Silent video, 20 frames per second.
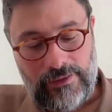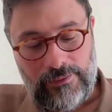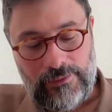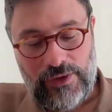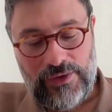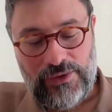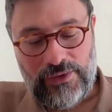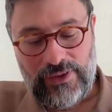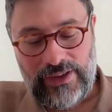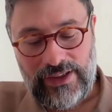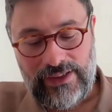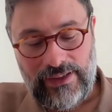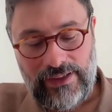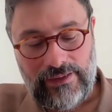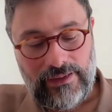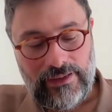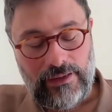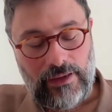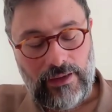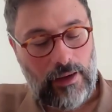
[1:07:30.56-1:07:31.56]
Once again, I
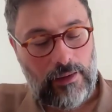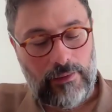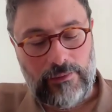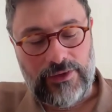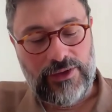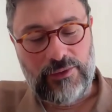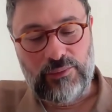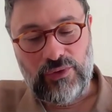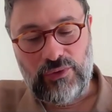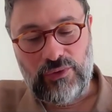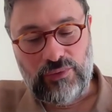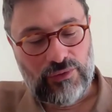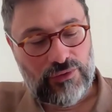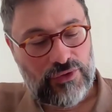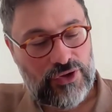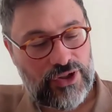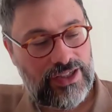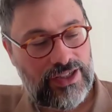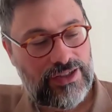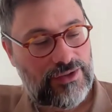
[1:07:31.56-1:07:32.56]
think this book won't
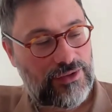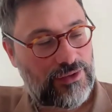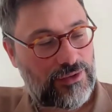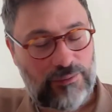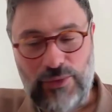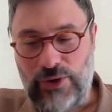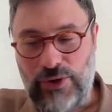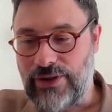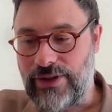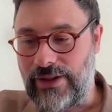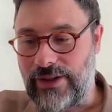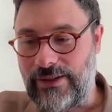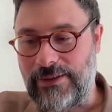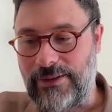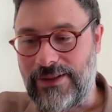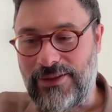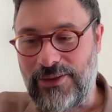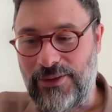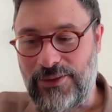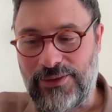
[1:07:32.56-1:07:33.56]
change much, and
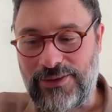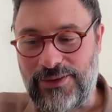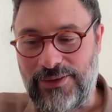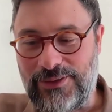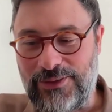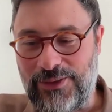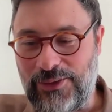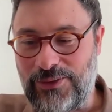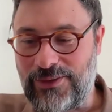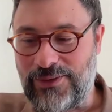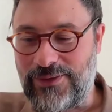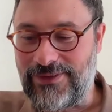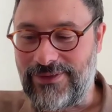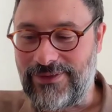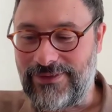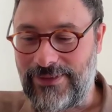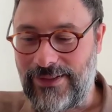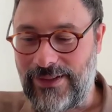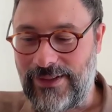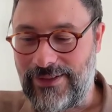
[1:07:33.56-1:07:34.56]
it's not.
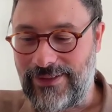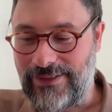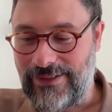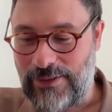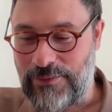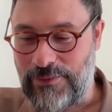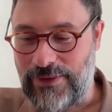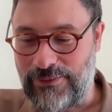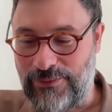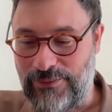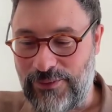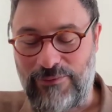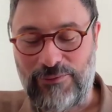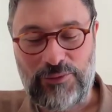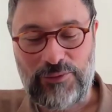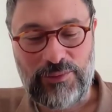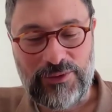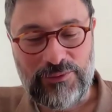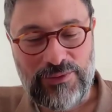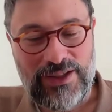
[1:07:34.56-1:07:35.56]
We have
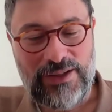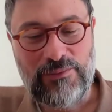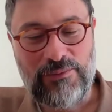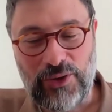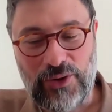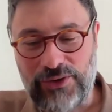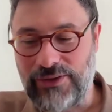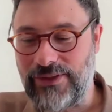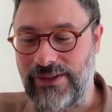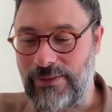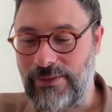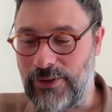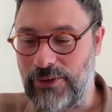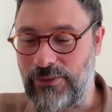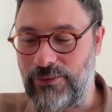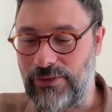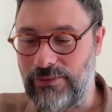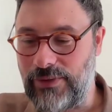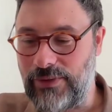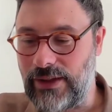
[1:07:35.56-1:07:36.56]
to be really modest about
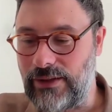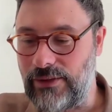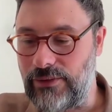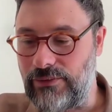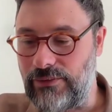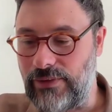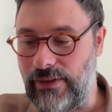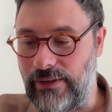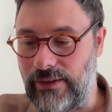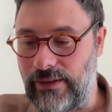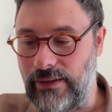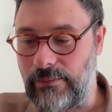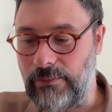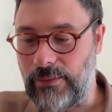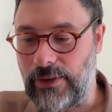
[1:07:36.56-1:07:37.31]
what we can do, I think.